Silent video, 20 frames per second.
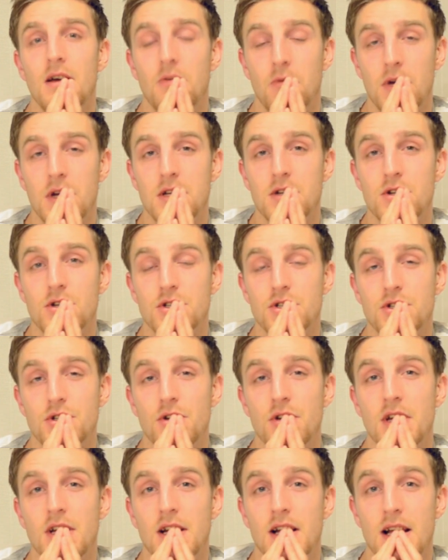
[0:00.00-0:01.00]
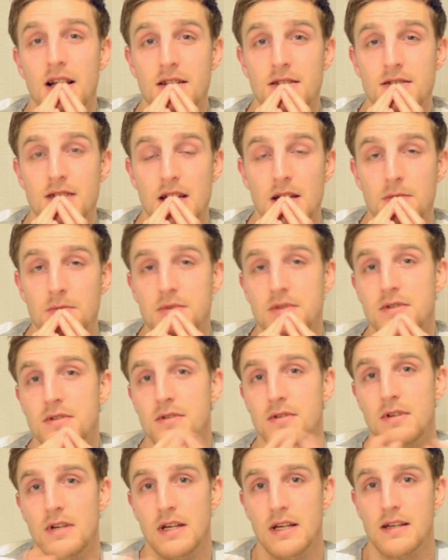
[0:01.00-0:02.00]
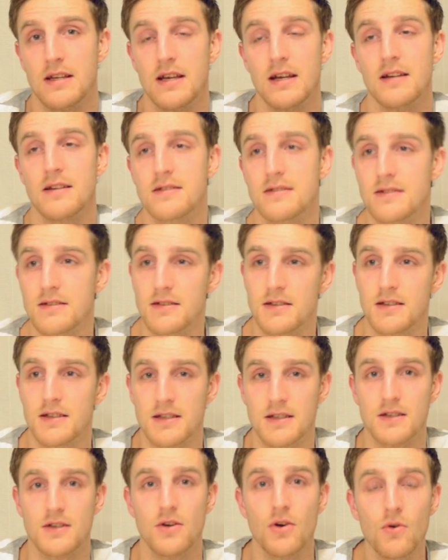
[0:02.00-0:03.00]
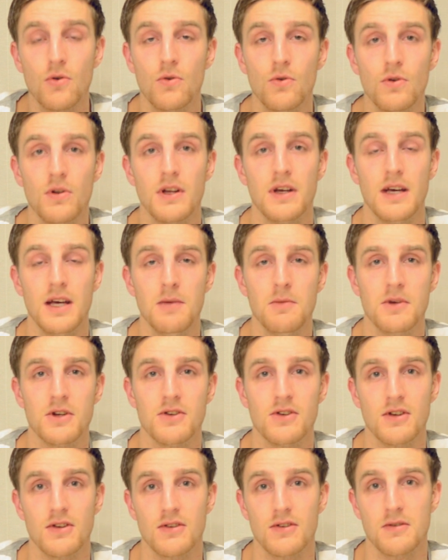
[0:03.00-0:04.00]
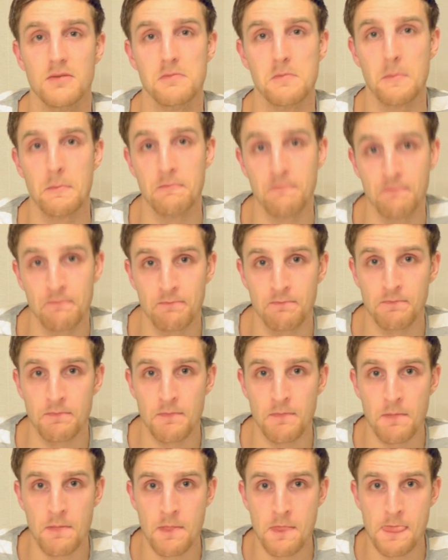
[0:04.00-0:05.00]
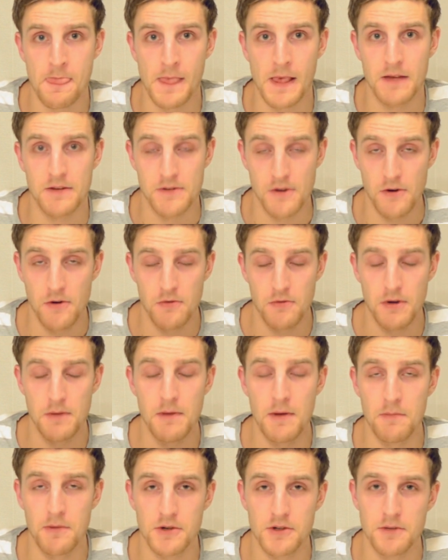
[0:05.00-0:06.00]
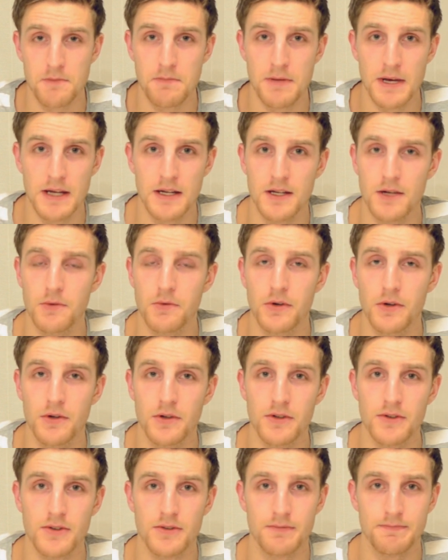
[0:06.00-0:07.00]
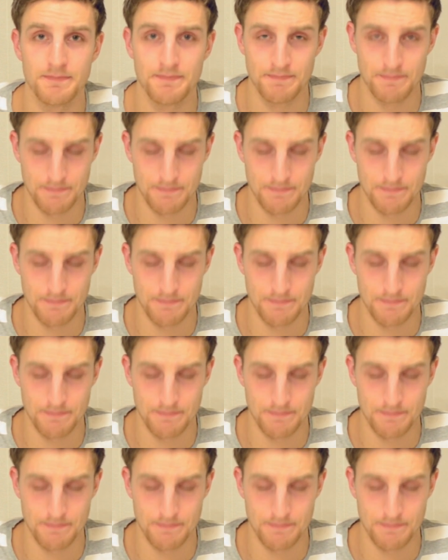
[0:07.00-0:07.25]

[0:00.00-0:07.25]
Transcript: when you're shooting landscapes. It gets cool images. So remember to bend the rules